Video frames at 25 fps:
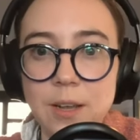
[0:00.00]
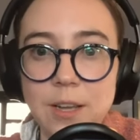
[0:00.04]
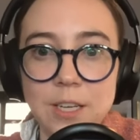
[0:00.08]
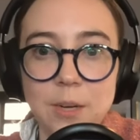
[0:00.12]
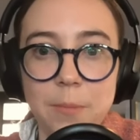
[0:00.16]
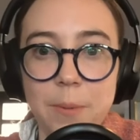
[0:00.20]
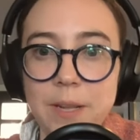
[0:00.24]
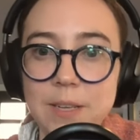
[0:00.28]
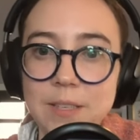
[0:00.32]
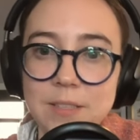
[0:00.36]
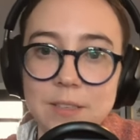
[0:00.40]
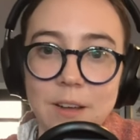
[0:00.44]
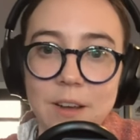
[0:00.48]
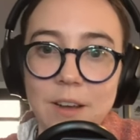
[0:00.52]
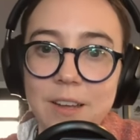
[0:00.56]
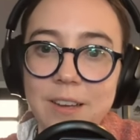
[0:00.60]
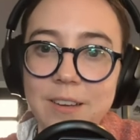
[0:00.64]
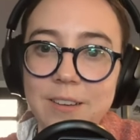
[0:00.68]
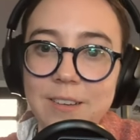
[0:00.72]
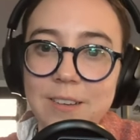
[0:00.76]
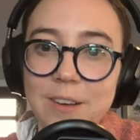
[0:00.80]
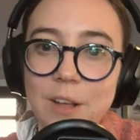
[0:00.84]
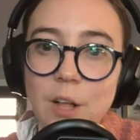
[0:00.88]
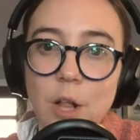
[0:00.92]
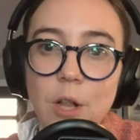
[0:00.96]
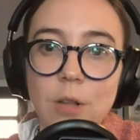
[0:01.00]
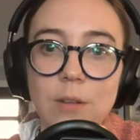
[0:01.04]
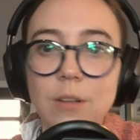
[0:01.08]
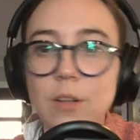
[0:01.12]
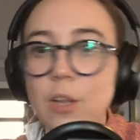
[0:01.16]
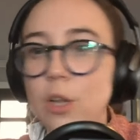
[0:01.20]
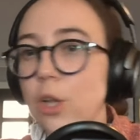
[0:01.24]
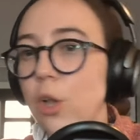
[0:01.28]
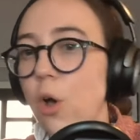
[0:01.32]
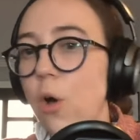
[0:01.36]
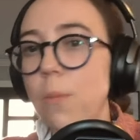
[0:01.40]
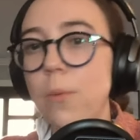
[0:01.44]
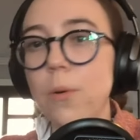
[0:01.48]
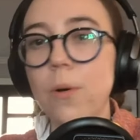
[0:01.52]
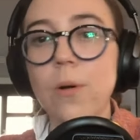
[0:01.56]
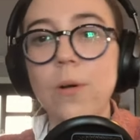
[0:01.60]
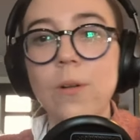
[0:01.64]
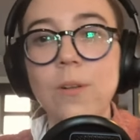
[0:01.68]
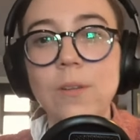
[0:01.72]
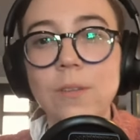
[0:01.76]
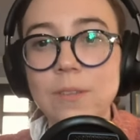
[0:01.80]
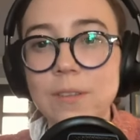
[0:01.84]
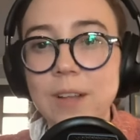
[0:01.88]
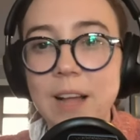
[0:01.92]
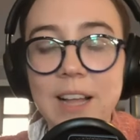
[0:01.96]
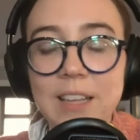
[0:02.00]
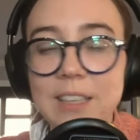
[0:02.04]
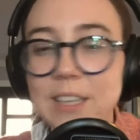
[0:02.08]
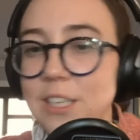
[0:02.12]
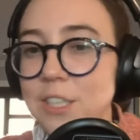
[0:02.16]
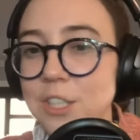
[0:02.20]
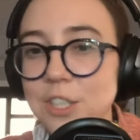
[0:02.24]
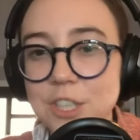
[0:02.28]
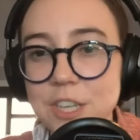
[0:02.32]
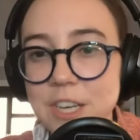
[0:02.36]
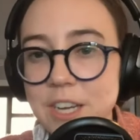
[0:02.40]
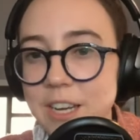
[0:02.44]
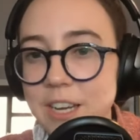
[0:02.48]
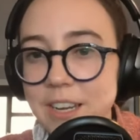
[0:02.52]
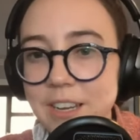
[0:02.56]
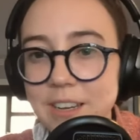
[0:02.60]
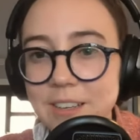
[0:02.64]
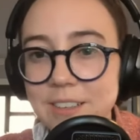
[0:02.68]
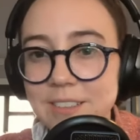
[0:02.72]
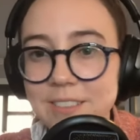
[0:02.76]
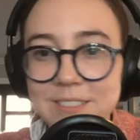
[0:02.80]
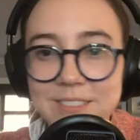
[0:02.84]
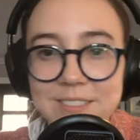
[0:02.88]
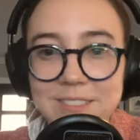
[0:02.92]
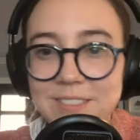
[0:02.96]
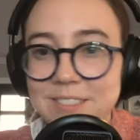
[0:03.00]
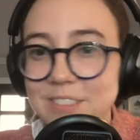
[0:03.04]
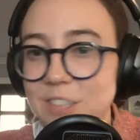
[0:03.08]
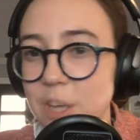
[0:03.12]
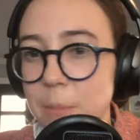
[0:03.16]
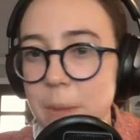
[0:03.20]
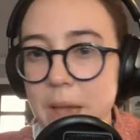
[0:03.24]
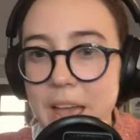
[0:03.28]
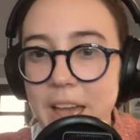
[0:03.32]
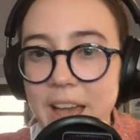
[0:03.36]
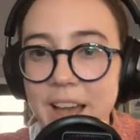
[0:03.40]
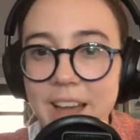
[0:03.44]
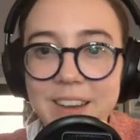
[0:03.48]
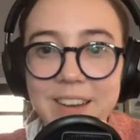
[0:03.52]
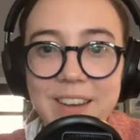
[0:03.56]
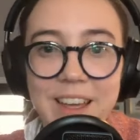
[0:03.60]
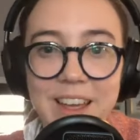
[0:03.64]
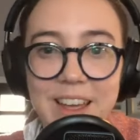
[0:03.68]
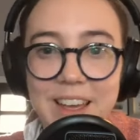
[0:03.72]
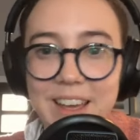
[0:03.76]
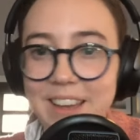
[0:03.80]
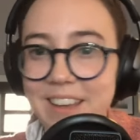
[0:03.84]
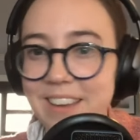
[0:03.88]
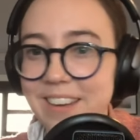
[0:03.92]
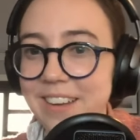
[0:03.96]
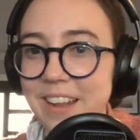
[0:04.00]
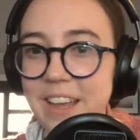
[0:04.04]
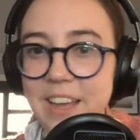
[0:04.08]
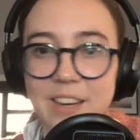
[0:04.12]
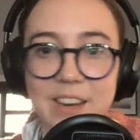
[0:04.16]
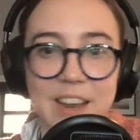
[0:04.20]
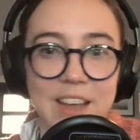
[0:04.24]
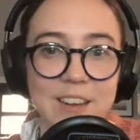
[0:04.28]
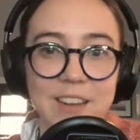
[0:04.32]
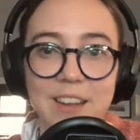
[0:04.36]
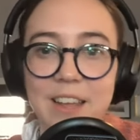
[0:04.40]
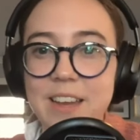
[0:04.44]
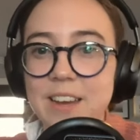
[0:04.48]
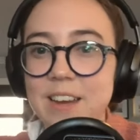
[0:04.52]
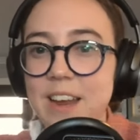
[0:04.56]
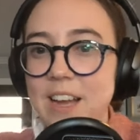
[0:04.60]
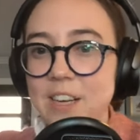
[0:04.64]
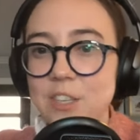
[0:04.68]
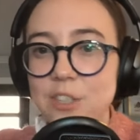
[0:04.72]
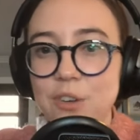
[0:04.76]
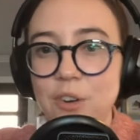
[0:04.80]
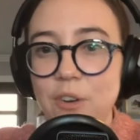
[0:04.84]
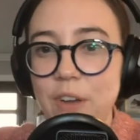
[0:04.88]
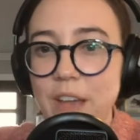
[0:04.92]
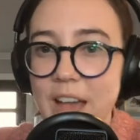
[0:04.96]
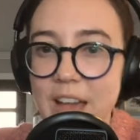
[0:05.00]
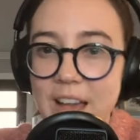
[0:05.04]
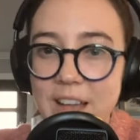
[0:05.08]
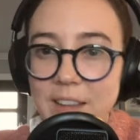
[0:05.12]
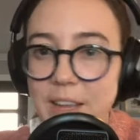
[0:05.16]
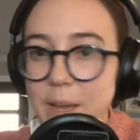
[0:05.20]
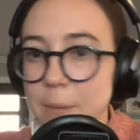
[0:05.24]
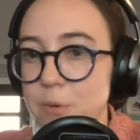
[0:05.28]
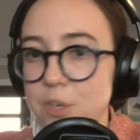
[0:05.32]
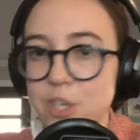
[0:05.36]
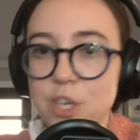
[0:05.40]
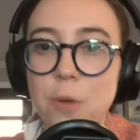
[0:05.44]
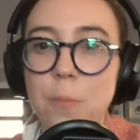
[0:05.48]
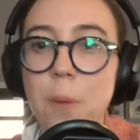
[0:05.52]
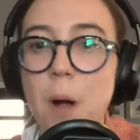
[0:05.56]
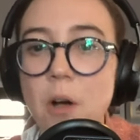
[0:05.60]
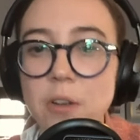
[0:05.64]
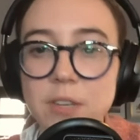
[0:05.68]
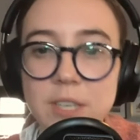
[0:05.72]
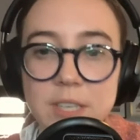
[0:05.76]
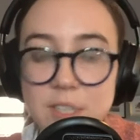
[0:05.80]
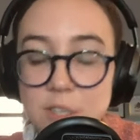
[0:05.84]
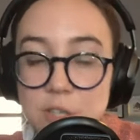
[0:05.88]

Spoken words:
depends on global LNG demand and like natural gas, like geopolitics.